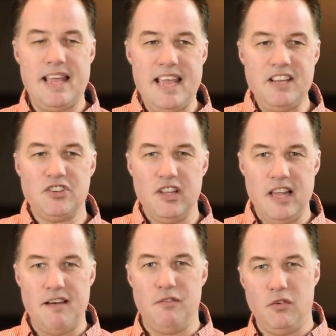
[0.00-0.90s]
And each
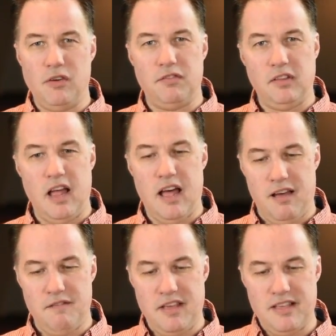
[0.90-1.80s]
level of
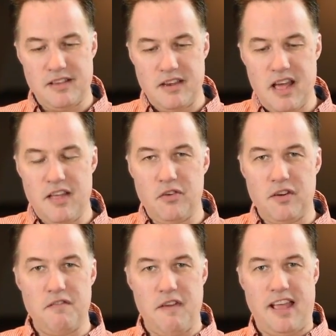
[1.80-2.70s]
love is
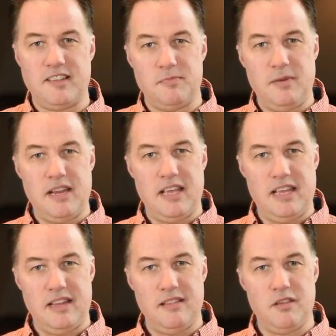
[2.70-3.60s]
another advancement
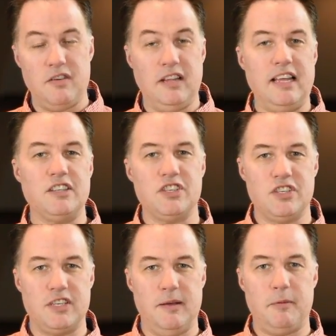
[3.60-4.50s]
in the
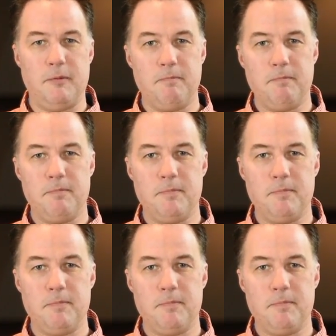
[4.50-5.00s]
relationship.